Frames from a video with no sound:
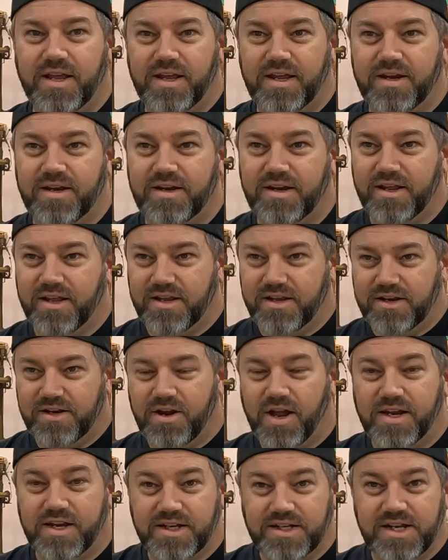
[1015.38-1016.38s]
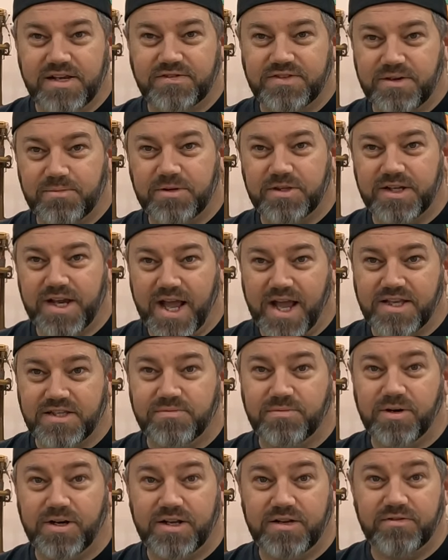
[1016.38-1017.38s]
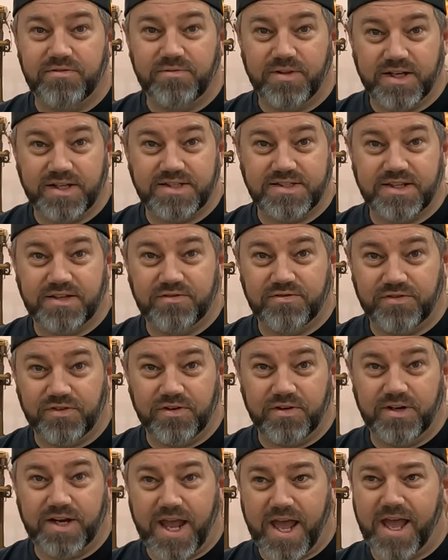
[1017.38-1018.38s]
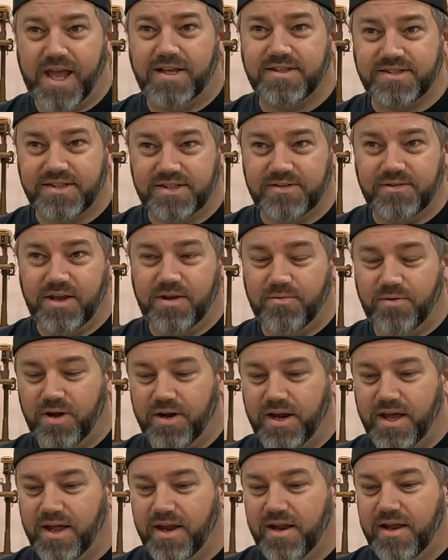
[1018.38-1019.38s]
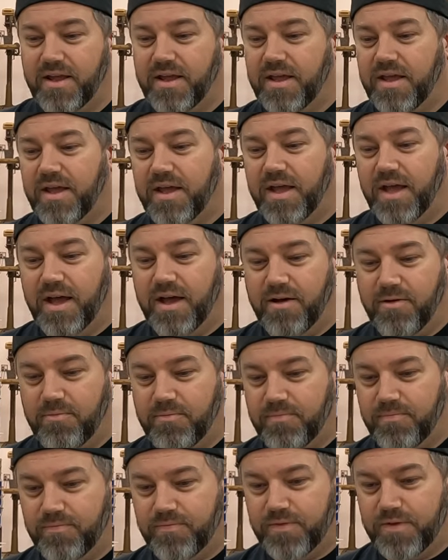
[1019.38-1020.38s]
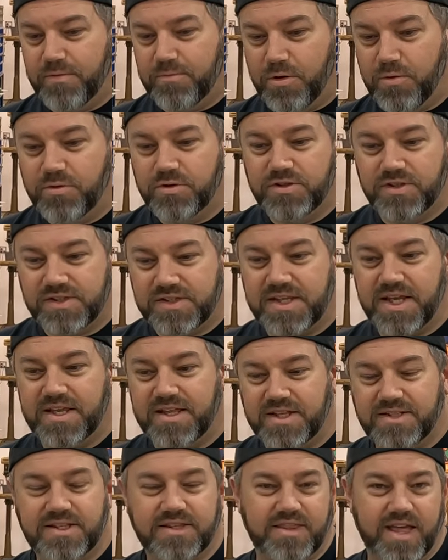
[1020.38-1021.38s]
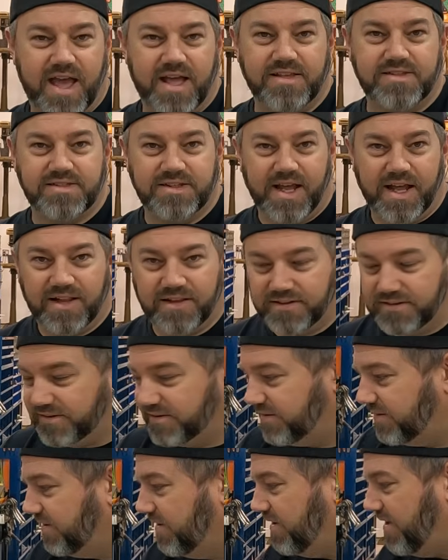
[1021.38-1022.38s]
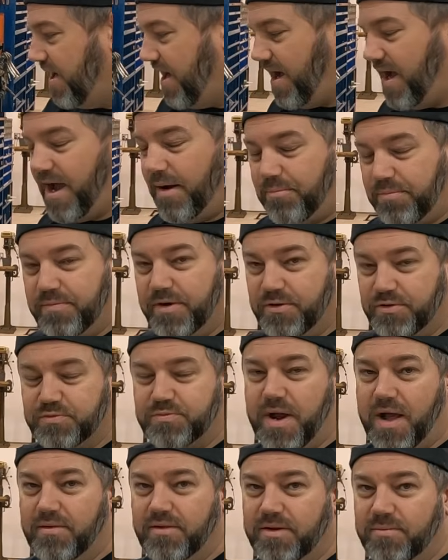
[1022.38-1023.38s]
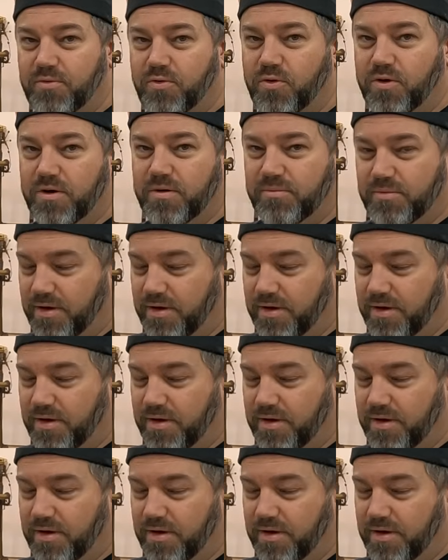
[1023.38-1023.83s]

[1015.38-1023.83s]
And I did give some of the guys money, like I said, for gas and whatnot. But we'll just say that's $1,000. It was probably more,